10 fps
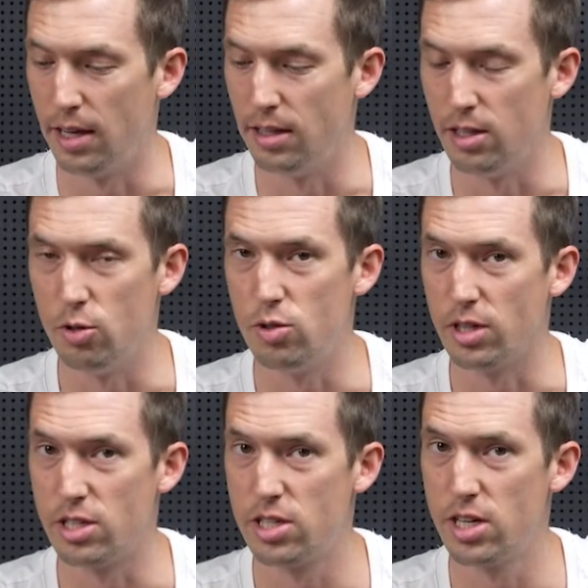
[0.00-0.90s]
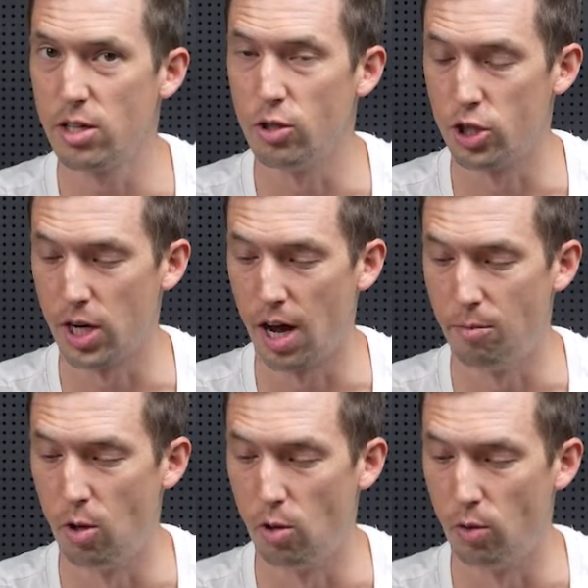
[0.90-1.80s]
and using single shot
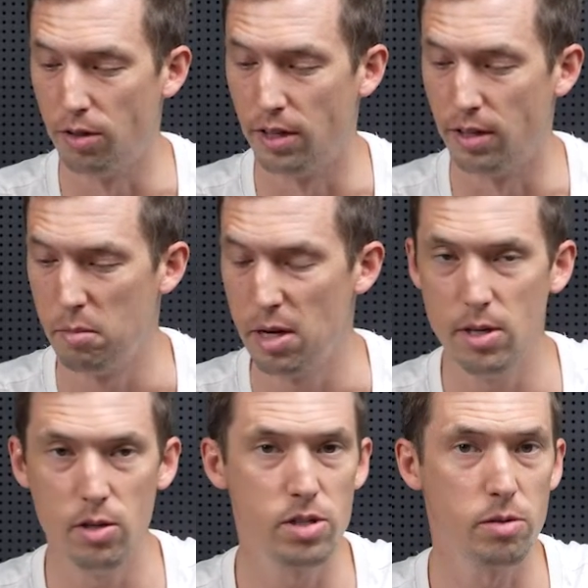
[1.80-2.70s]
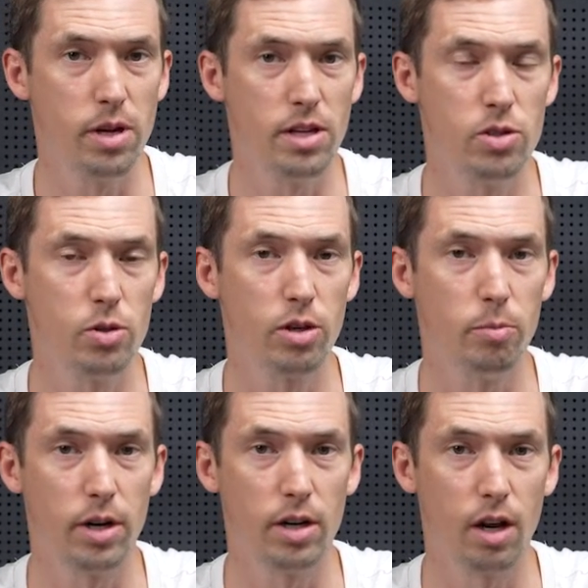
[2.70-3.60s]
mode with it. Maybe using Mini 2
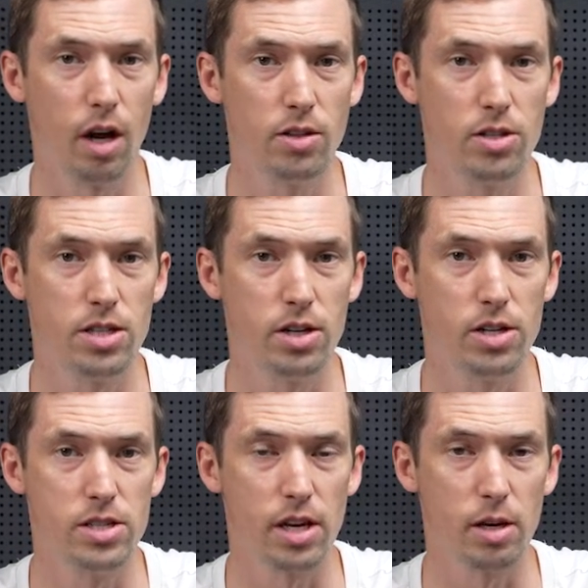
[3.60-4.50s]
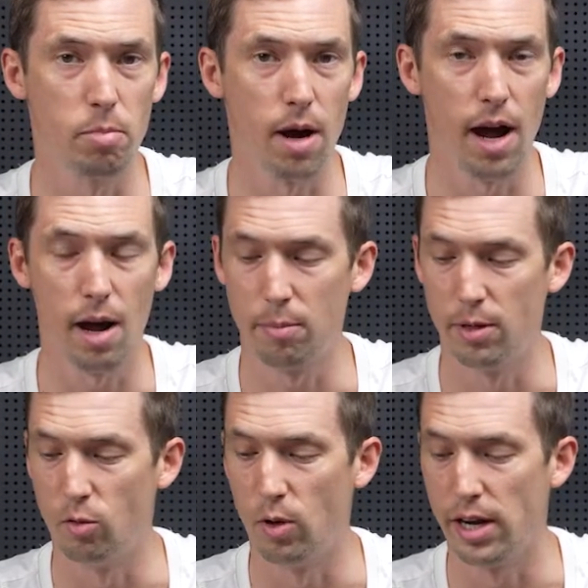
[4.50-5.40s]
compared to other series like Pop
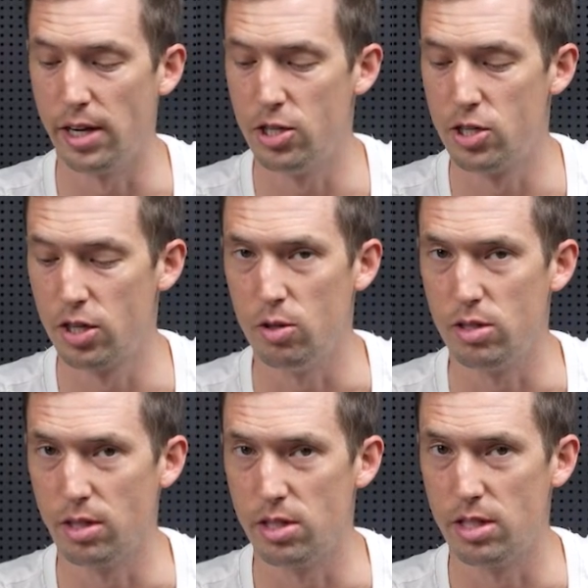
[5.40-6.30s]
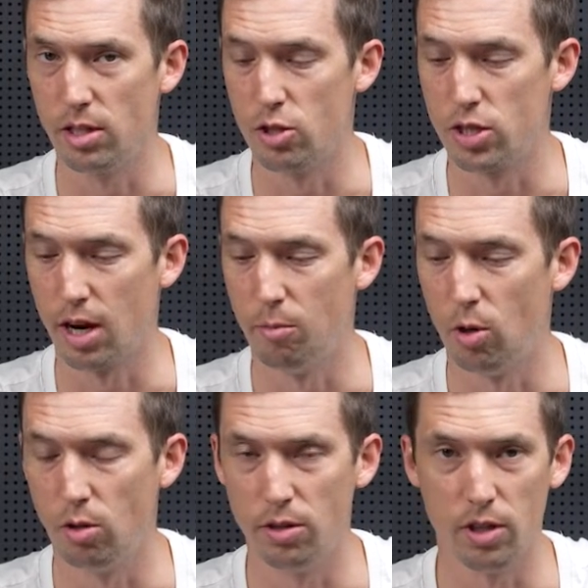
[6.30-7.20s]
and Range, using the single shot
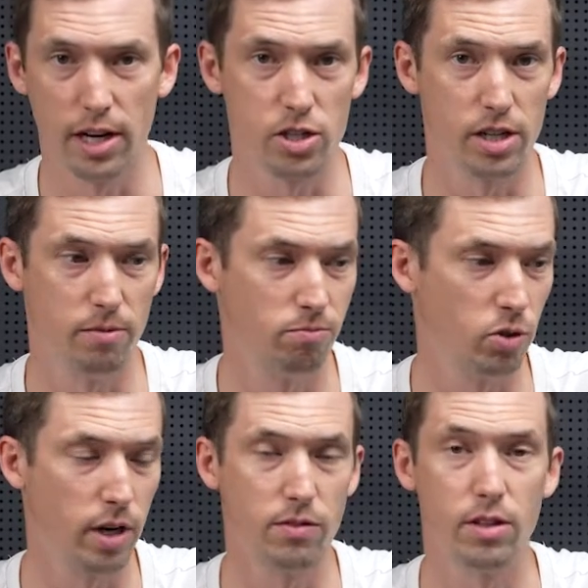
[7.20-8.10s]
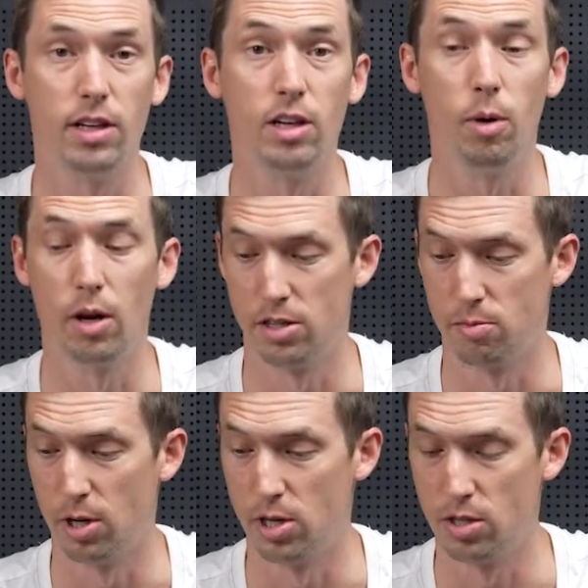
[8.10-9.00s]
mode, you actually don't have to think about it as
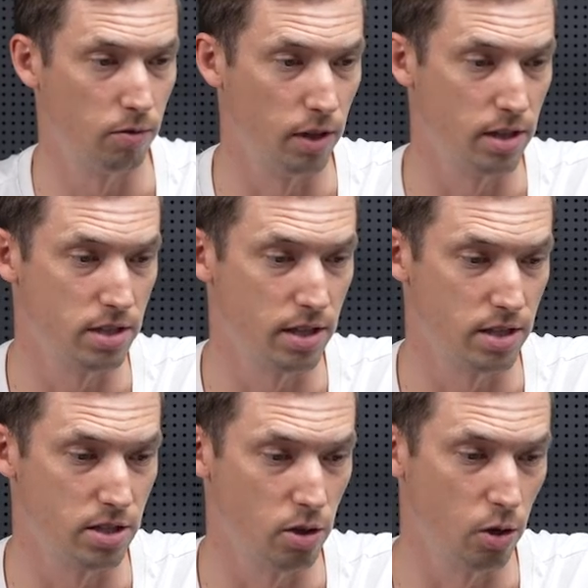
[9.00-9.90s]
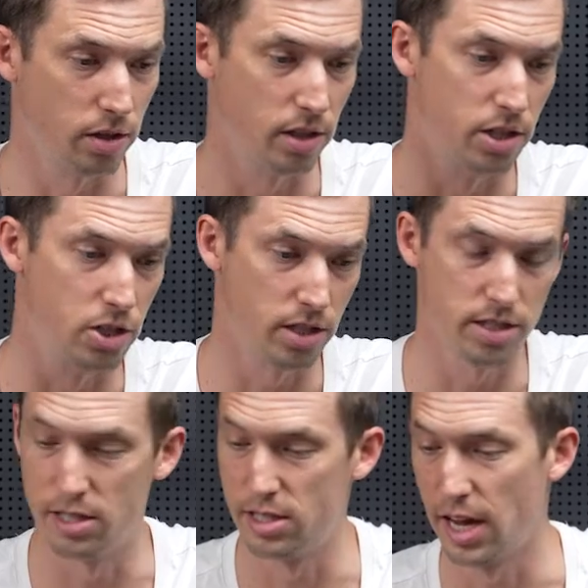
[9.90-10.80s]
much. For instance, you don't need to
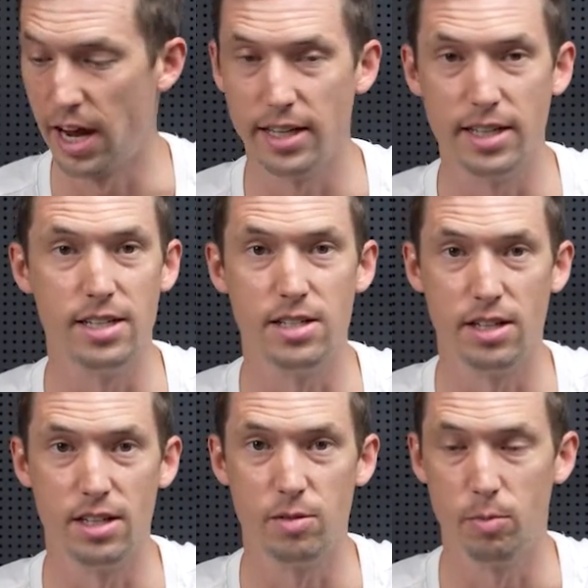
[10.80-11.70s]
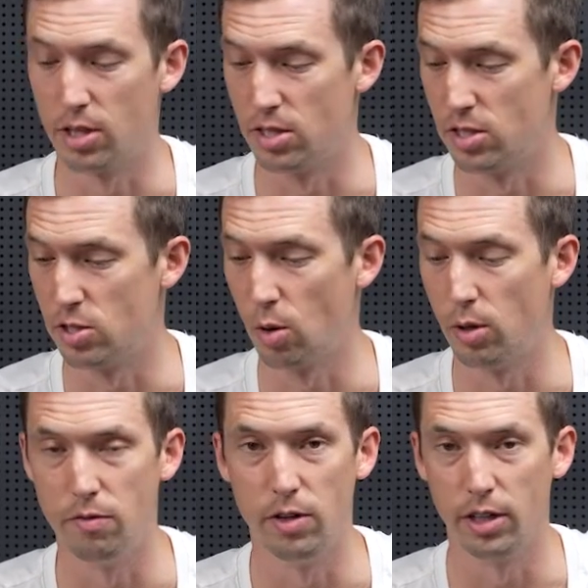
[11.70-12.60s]
adjust the scanning distance because it's
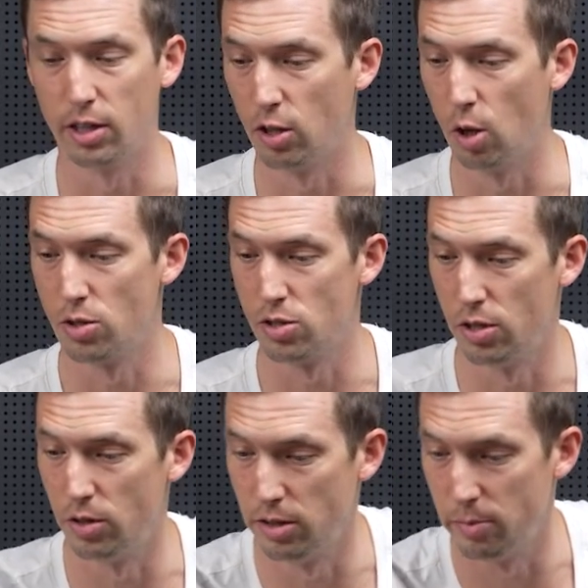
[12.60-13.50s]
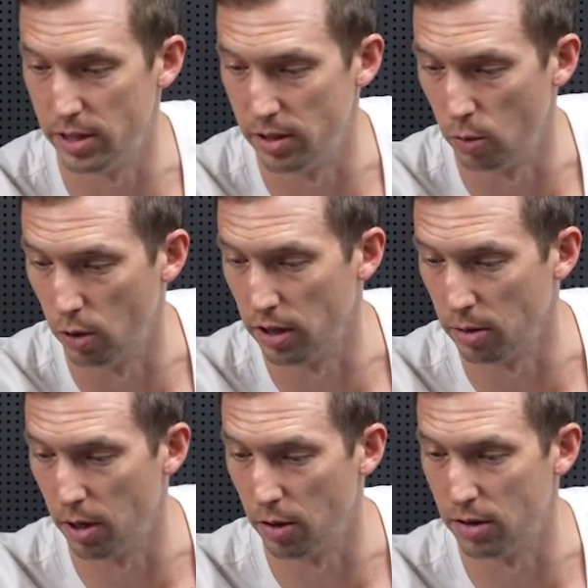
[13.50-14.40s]
already very close, so you don't need to be worrying
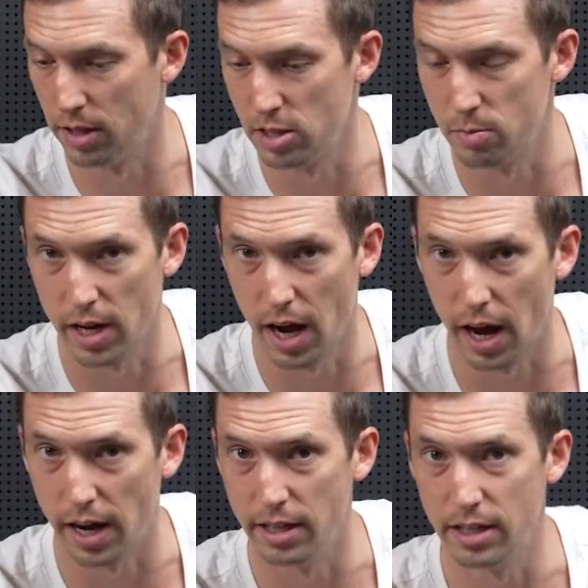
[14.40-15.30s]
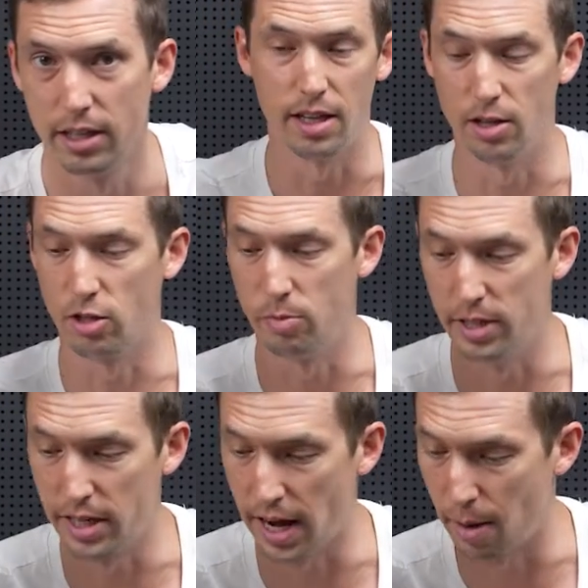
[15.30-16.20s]
about things behind that you could be
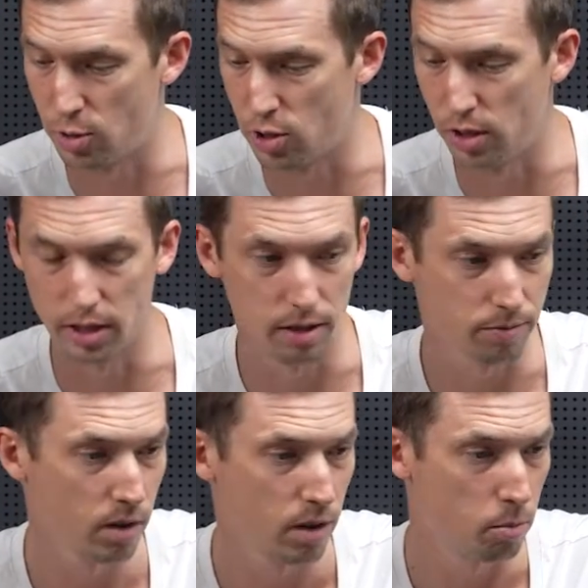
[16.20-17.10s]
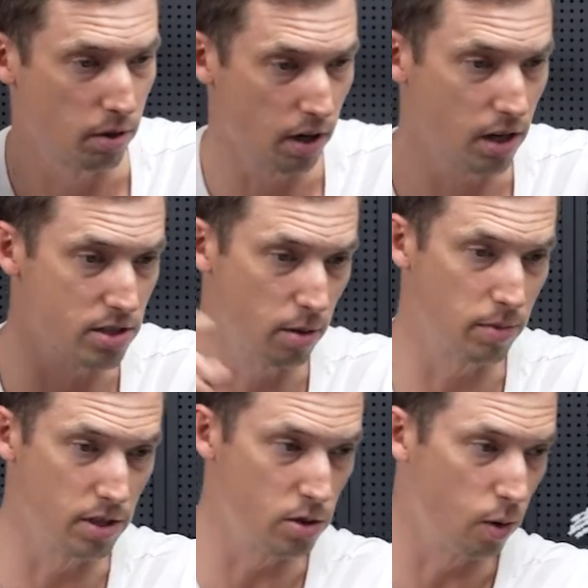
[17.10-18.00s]
capturing. But there are some
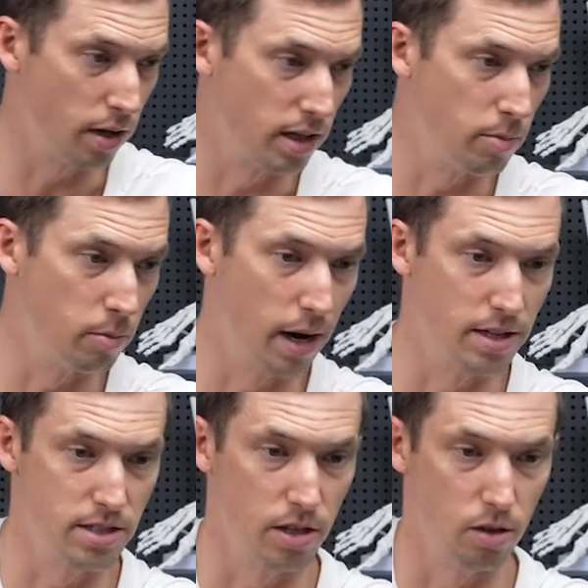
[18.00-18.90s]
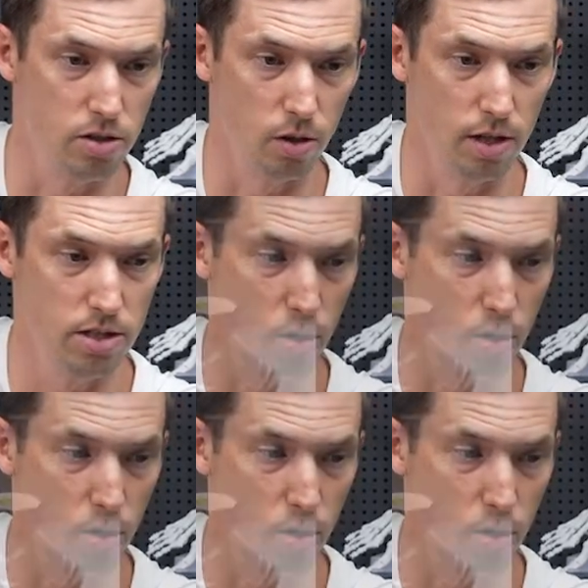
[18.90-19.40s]
things you want to keep in mind still. So let's